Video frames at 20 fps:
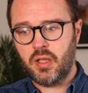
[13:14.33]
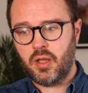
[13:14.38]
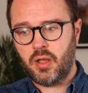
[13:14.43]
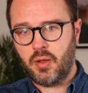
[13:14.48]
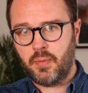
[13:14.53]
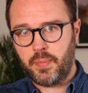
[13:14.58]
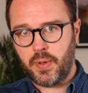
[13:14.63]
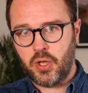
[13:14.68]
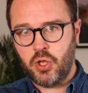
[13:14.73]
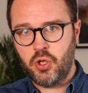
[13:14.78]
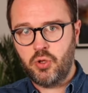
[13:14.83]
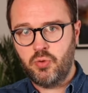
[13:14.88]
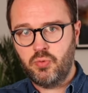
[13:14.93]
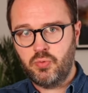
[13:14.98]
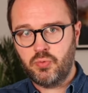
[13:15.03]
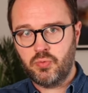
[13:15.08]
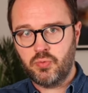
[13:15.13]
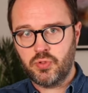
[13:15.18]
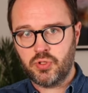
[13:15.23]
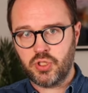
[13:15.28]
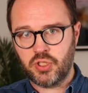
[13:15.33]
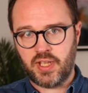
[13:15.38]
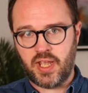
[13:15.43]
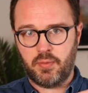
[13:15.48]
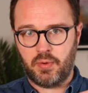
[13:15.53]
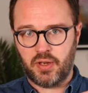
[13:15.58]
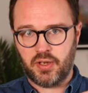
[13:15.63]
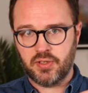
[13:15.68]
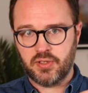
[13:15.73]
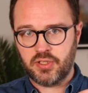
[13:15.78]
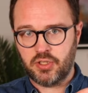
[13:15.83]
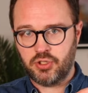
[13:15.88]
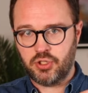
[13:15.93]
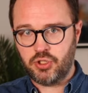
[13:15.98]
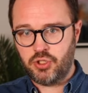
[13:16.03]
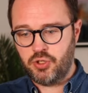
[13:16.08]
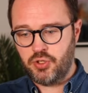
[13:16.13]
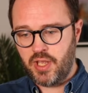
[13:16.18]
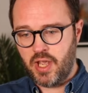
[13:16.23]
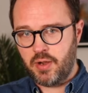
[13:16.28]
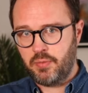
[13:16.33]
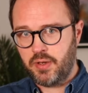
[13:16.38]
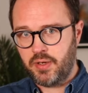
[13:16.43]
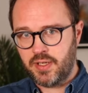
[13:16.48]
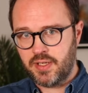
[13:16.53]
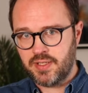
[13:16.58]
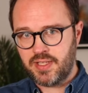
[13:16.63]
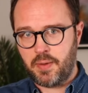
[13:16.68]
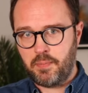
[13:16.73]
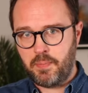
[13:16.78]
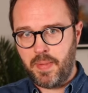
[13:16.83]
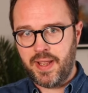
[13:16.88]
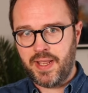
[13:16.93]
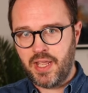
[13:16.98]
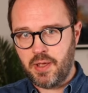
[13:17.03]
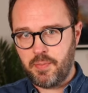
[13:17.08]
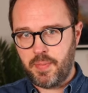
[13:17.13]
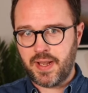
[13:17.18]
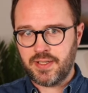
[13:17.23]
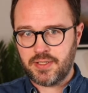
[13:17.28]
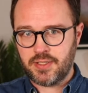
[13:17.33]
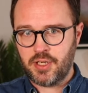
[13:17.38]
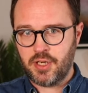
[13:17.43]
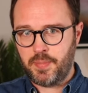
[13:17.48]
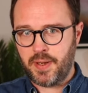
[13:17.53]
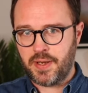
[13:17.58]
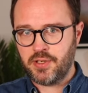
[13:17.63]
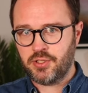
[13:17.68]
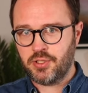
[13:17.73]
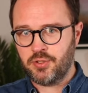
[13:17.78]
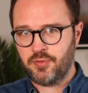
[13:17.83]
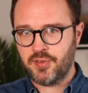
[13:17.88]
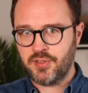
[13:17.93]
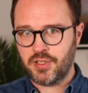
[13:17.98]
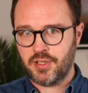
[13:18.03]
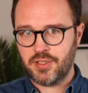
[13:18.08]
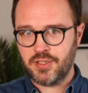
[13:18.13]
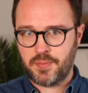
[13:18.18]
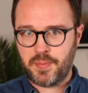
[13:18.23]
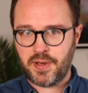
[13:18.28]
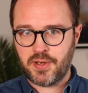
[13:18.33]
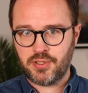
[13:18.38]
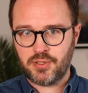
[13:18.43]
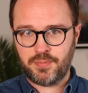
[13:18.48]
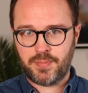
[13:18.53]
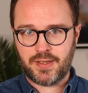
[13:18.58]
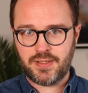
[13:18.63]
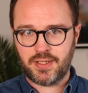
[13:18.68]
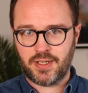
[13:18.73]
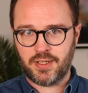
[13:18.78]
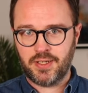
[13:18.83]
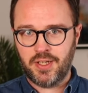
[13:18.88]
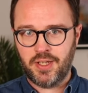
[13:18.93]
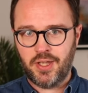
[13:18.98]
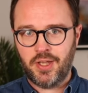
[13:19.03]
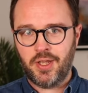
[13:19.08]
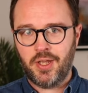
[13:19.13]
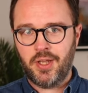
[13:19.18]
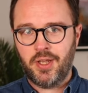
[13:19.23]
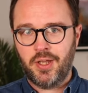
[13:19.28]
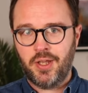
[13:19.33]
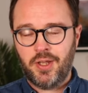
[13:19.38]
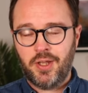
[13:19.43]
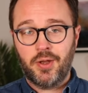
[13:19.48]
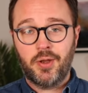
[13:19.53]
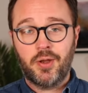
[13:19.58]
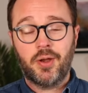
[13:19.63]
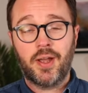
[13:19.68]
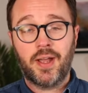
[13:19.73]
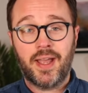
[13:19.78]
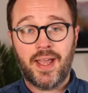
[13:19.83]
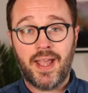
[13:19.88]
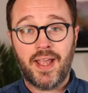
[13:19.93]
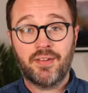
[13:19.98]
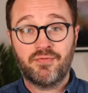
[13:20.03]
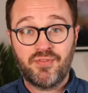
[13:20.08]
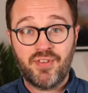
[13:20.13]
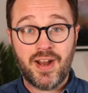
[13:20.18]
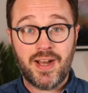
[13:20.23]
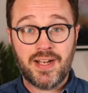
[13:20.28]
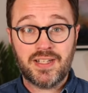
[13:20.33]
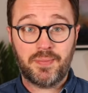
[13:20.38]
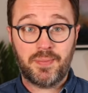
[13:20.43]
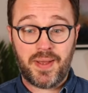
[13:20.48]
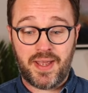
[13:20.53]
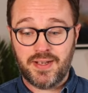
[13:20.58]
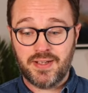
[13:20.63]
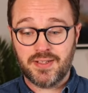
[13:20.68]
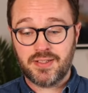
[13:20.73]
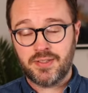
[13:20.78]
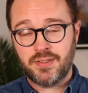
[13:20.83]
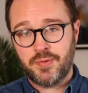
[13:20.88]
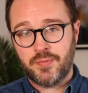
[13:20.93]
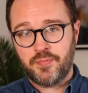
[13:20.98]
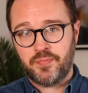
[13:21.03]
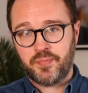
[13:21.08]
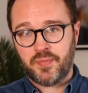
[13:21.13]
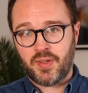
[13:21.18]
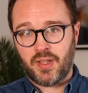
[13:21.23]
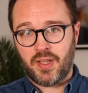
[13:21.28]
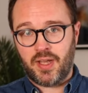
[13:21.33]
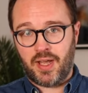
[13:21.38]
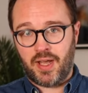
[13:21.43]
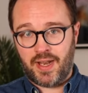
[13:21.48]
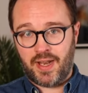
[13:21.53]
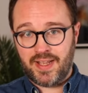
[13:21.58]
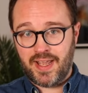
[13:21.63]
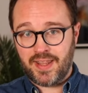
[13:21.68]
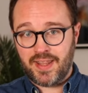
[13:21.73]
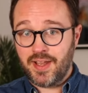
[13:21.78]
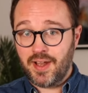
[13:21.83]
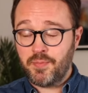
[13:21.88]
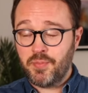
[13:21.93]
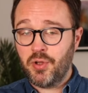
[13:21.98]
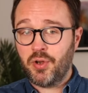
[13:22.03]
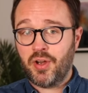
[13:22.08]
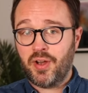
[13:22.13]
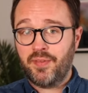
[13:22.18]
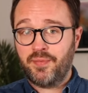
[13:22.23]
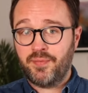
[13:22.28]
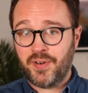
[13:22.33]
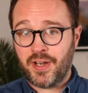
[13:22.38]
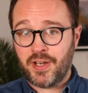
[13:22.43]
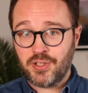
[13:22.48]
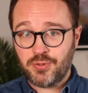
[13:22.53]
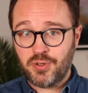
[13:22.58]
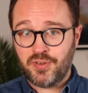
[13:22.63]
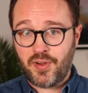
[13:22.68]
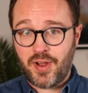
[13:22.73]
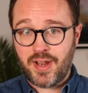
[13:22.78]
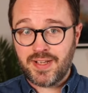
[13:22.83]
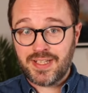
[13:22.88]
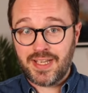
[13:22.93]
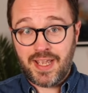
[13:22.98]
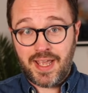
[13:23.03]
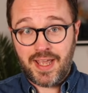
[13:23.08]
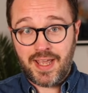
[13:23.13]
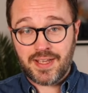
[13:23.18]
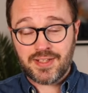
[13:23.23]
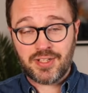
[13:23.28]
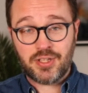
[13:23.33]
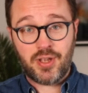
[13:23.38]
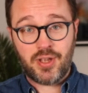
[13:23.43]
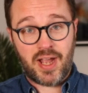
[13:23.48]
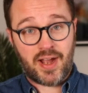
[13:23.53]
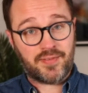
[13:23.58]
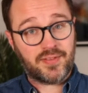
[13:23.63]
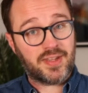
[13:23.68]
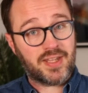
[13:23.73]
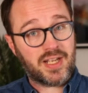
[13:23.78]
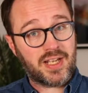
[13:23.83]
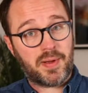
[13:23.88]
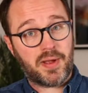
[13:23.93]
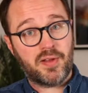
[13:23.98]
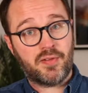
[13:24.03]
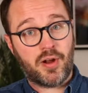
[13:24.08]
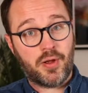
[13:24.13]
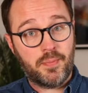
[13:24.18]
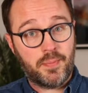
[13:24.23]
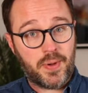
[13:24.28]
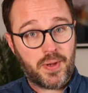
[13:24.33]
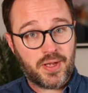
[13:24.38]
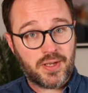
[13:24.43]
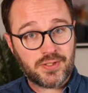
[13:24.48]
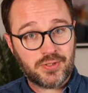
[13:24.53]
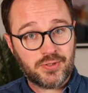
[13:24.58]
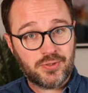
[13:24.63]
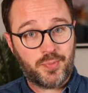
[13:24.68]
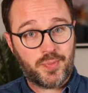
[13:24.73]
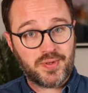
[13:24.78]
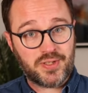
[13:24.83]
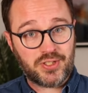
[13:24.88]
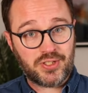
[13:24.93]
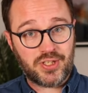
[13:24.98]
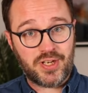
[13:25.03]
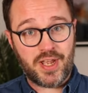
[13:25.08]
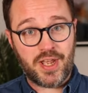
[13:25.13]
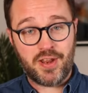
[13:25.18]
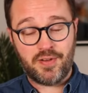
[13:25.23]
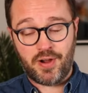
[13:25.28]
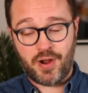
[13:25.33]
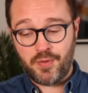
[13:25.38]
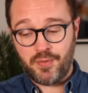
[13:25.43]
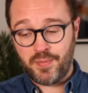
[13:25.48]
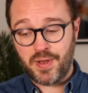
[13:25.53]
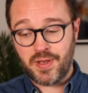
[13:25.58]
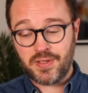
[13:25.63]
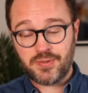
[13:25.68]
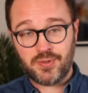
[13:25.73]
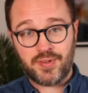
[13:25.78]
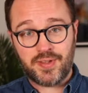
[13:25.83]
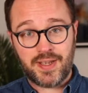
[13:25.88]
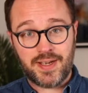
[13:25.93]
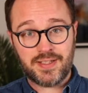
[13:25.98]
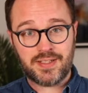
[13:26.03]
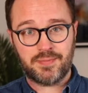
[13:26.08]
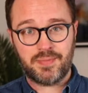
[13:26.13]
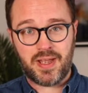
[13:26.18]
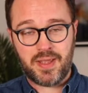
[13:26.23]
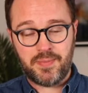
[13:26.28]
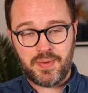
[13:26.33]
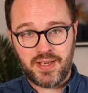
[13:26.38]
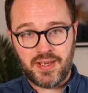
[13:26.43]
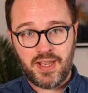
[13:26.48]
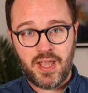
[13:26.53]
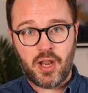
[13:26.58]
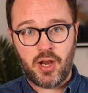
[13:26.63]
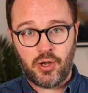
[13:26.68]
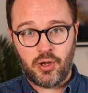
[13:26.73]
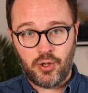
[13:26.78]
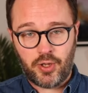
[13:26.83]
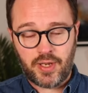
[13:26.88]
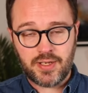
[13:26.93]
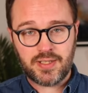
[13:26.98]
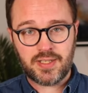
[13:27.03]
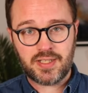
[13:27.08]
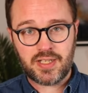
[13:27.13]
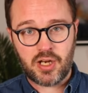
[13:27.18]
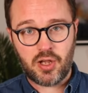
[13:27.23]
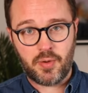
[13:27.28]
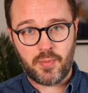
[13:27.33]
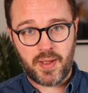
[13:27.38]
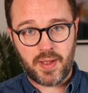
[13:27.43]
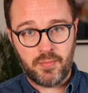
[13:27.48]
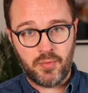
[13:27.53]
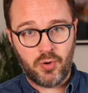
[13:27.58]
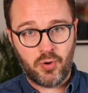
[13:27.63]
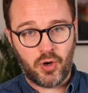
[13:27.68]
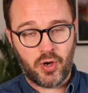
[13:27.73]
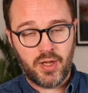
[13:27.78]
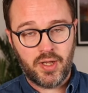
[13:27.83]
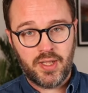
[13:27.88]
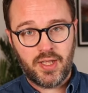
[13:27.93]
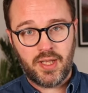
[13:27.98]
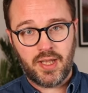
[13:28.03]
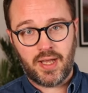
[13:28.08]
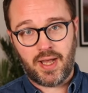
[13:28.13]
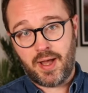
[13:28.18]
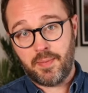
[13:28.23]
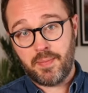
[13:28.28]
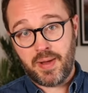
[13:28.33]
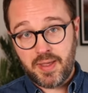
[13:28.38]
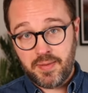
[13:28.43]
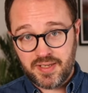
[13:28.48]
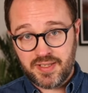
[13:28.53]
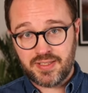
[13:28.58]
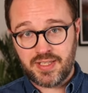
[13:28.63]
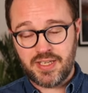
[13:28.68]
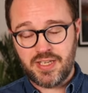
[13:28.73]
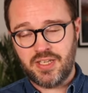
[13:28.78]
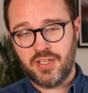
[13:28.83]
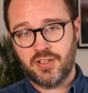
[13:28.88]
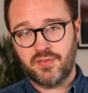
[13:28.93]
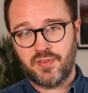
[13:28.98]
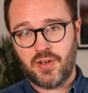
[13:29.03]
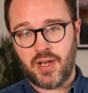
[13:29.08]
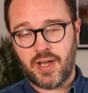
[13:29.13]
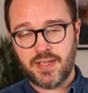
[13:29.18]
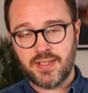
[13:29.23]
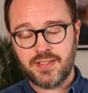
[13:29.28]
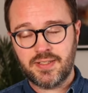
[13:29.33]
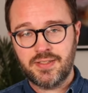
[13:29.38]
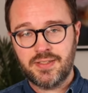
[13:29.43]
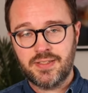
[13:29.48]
But who should get one? So should you get one? Is that make it better than a pension, or is a pension better? It really depends. And again, I'm not a financial advisor here, so you have to think about your own personal position here, your own personal things, and maybe look into this a little bit more and maybe seek advice.